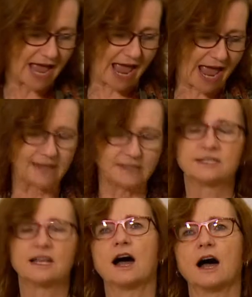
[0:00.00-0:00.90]

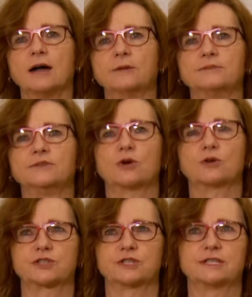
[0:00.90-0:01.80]
and
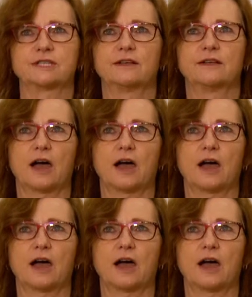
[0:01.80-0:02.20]
doctors